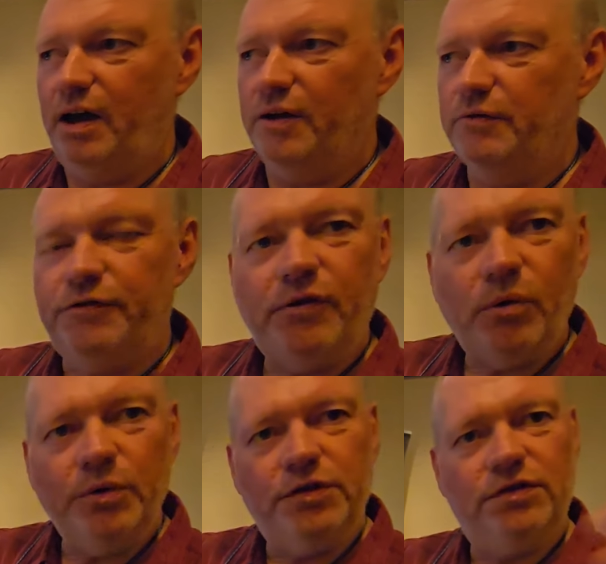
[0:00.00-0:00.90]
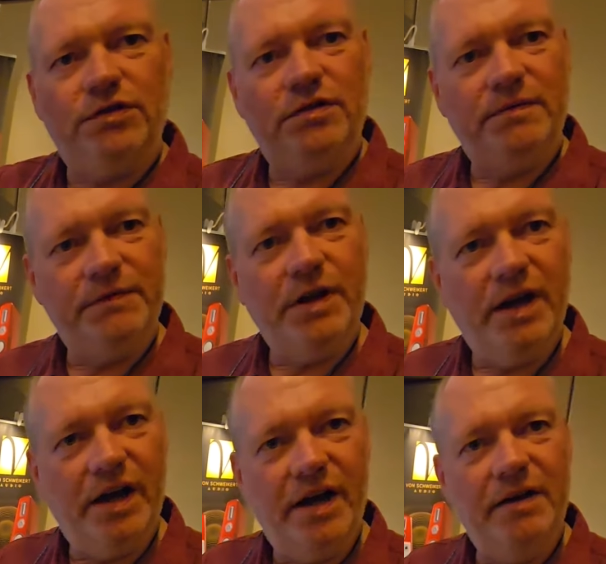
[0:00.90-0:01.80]
unfolds
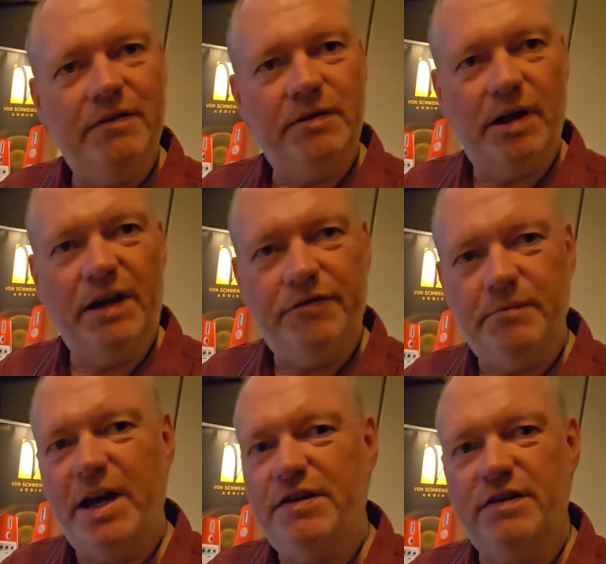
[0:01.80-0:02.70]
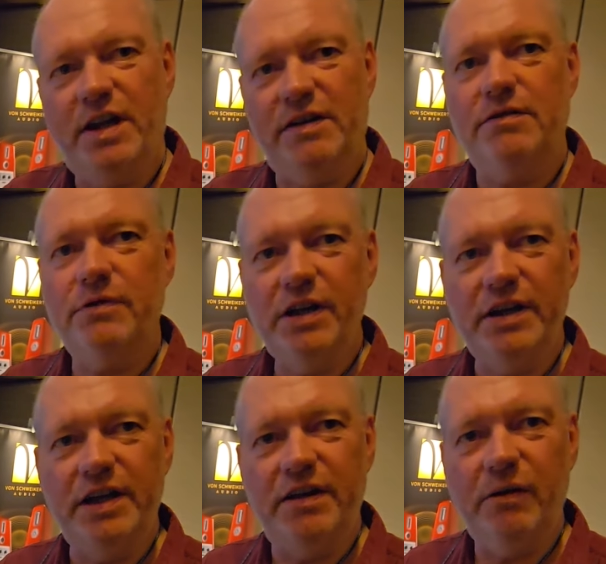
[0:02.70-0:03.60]
the the information that is
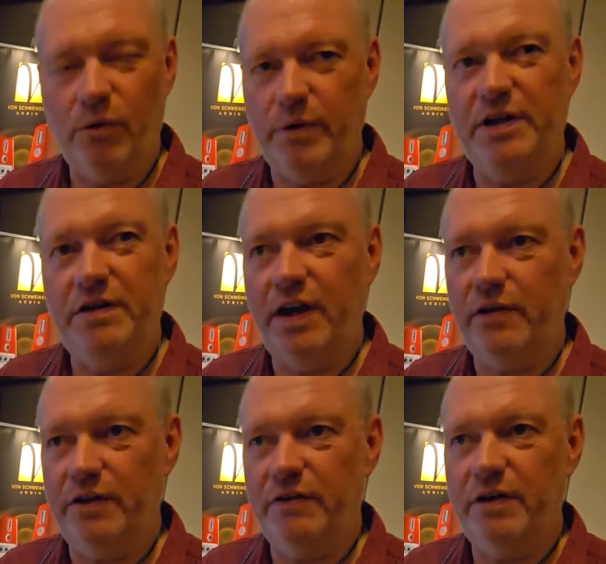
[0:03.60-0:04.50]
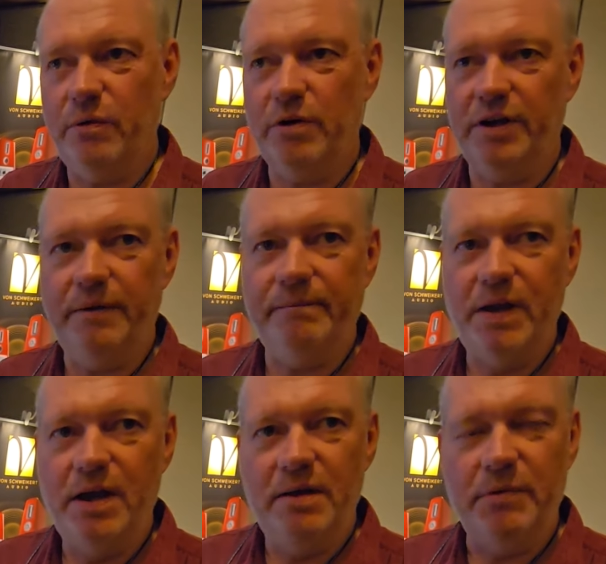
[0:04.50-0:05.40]
really already there in the recording,
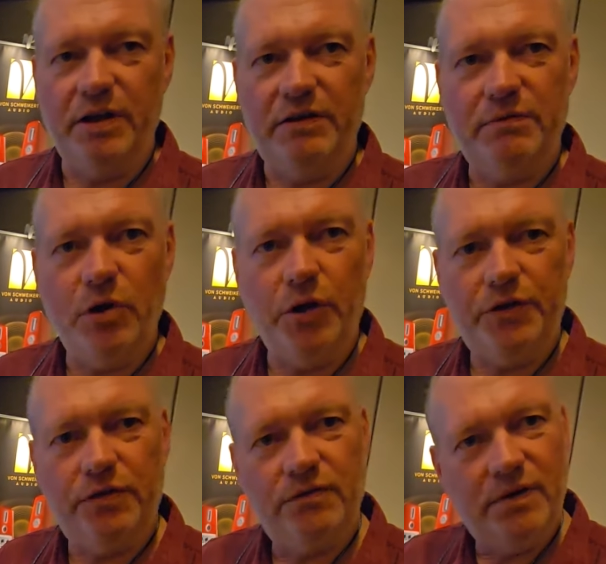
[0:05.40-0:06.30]
but it's not